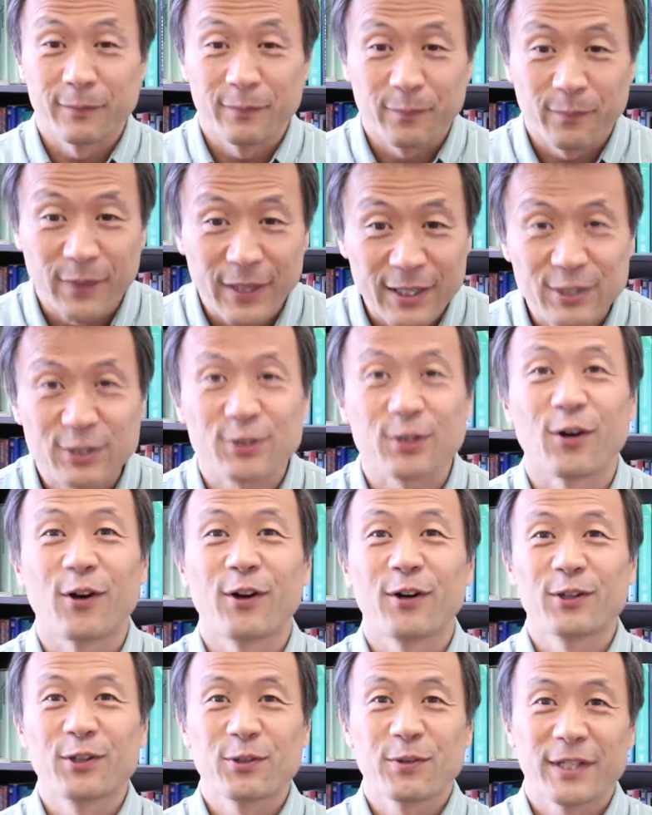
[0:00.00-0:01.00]
based
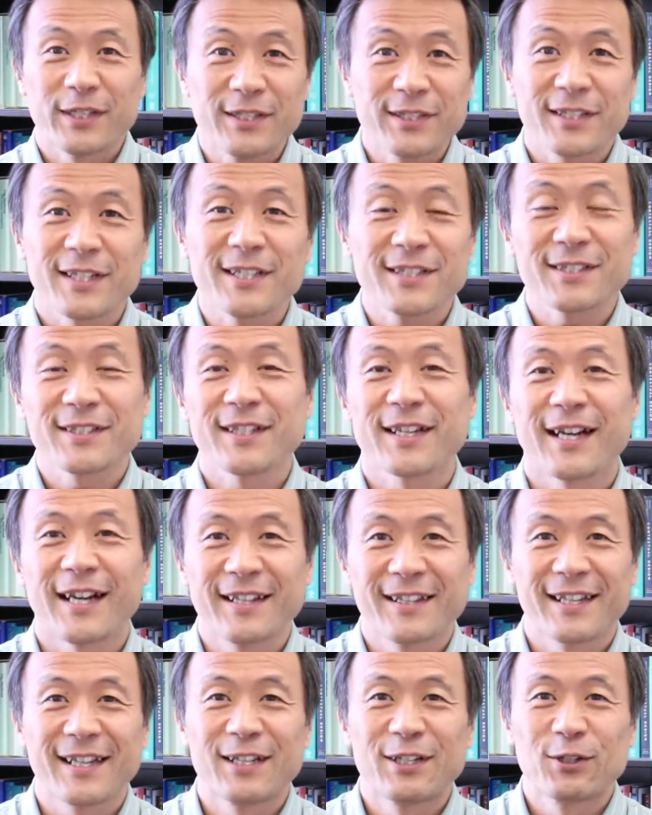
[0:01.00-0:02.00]
on your interest
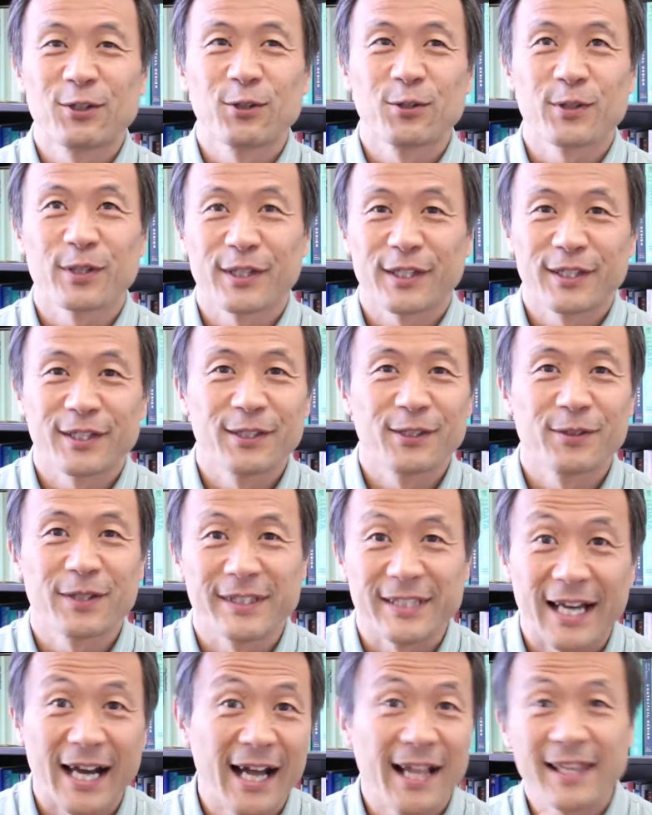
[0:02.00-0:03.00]
and then your
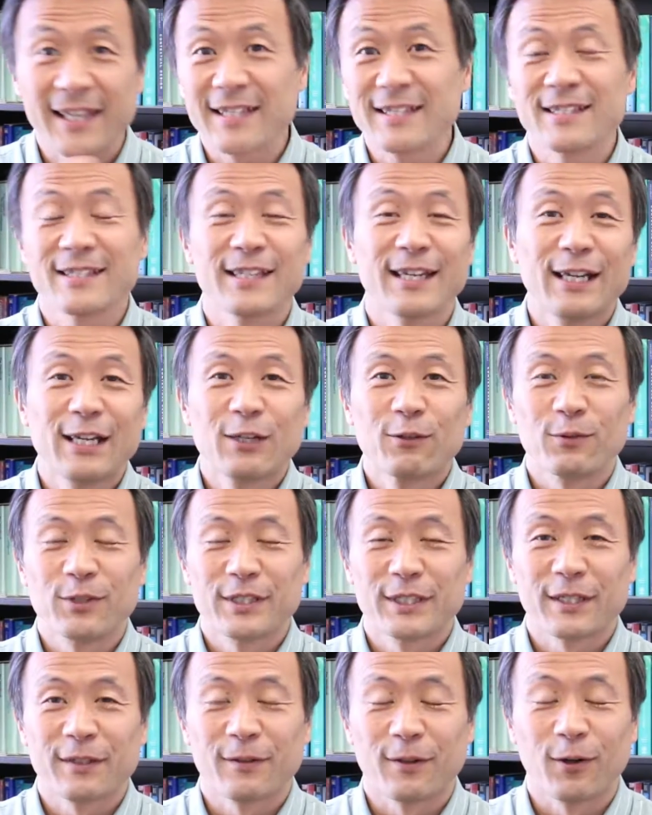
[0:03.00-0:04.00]
knowledge. We
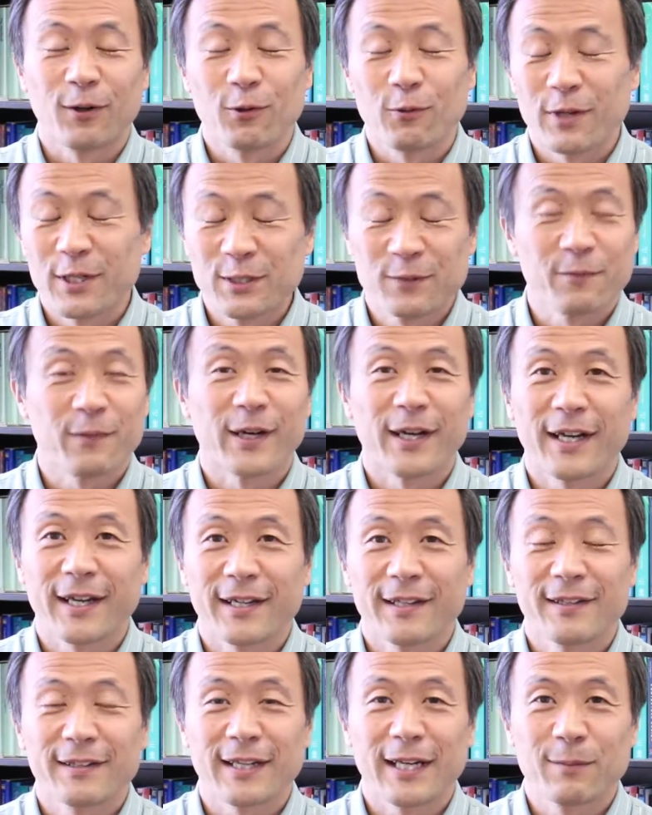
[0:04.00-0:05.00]
can always
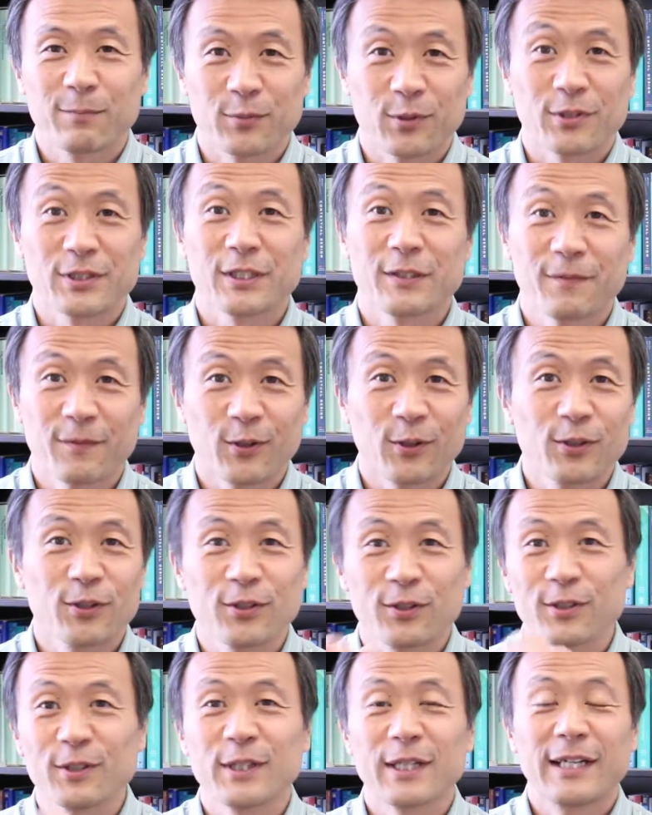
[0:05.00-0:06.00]
find a project for
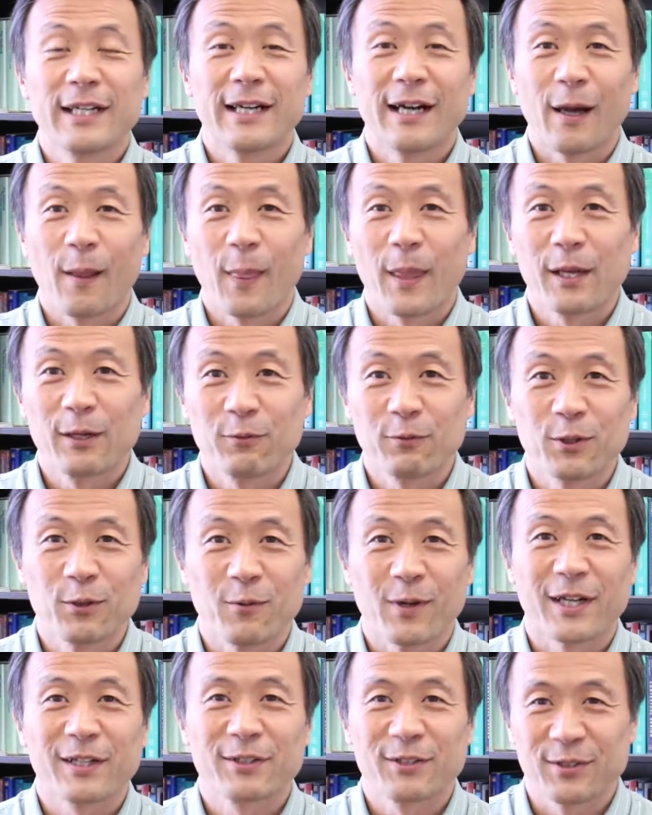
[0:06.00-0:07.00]
you, and then we
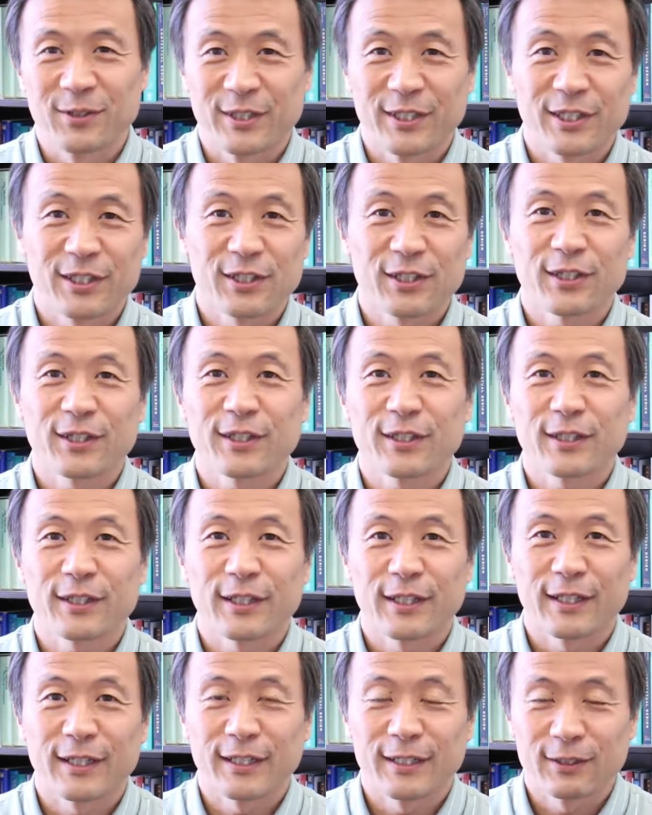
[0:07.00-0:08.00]
work
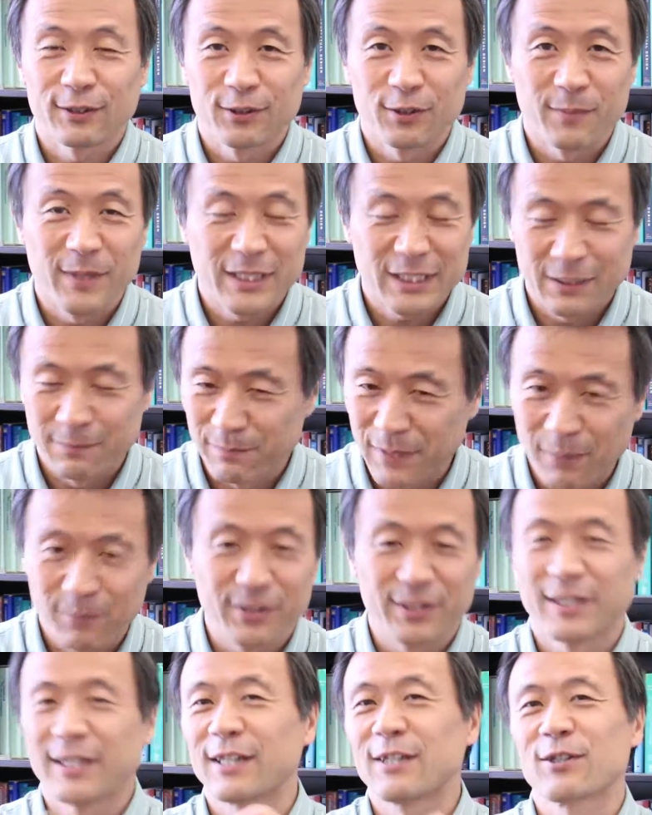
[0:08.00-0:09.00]
together to make some
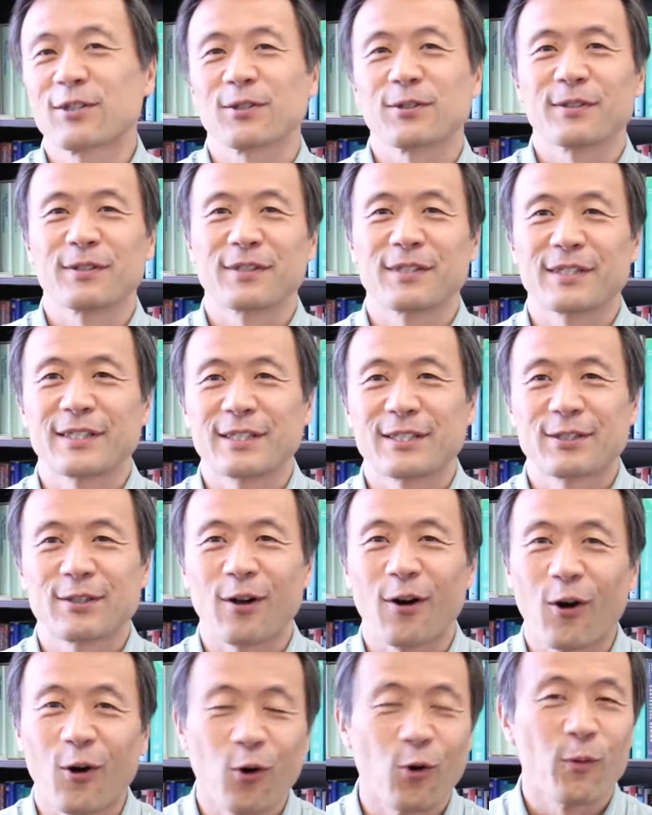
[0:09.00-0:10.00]
publications. It's
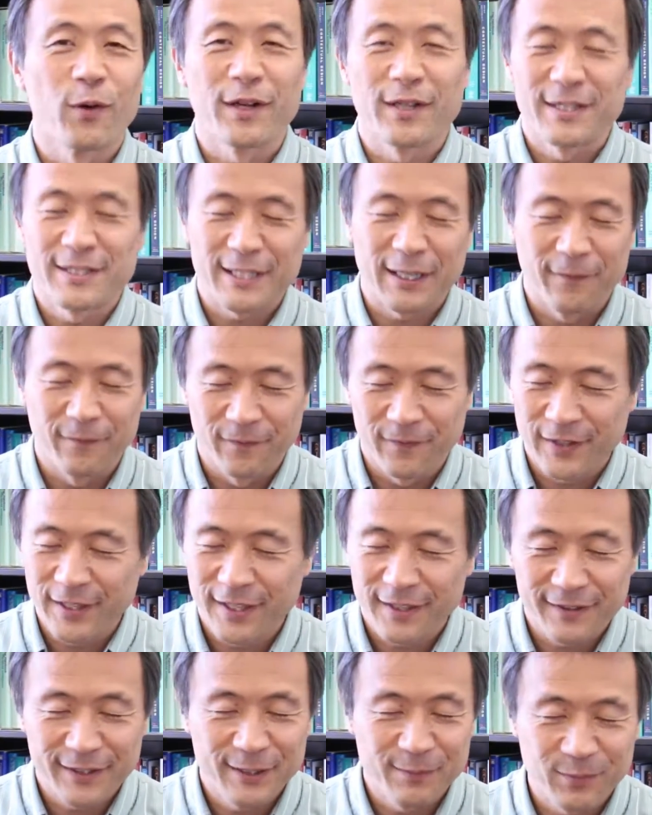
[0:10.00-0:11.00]
always a
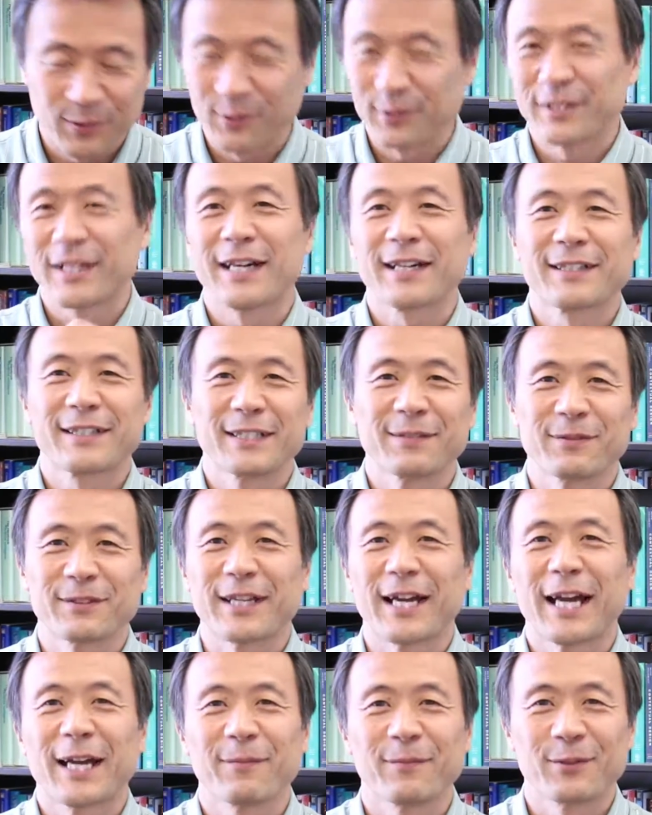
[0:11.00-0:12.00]
very productive
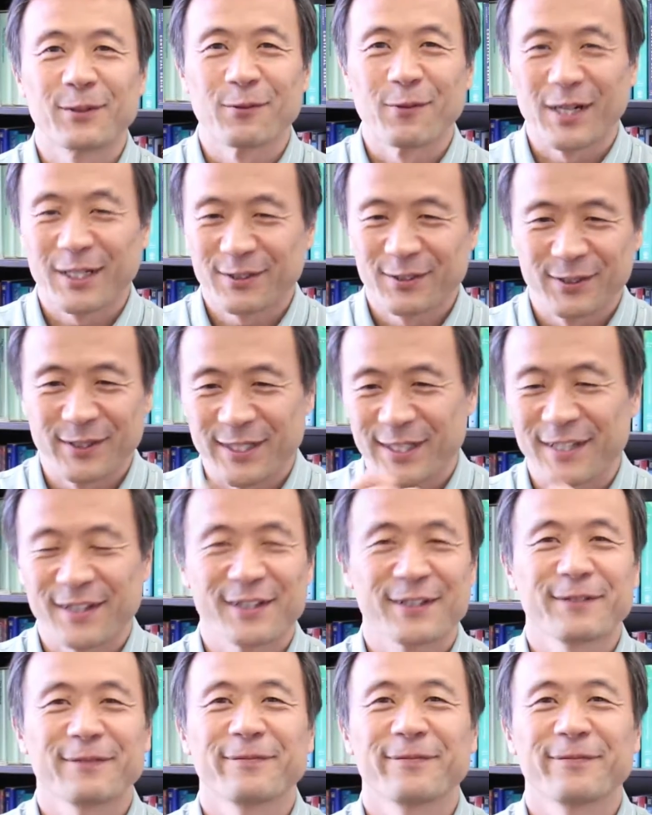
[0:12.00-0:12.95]
time to work together.